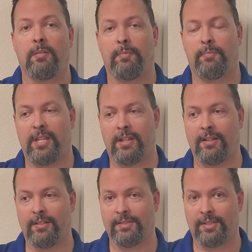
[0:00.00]

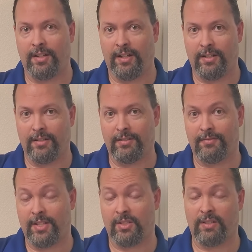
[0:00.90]
because of
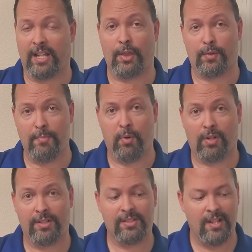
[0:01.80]
it's only got 3
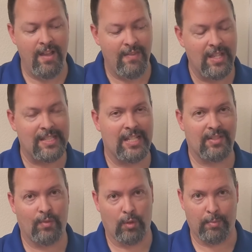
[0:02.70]
ports. This has
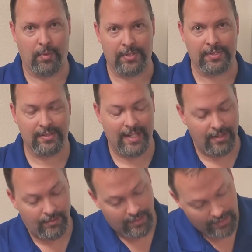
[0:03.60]
4 ports. Now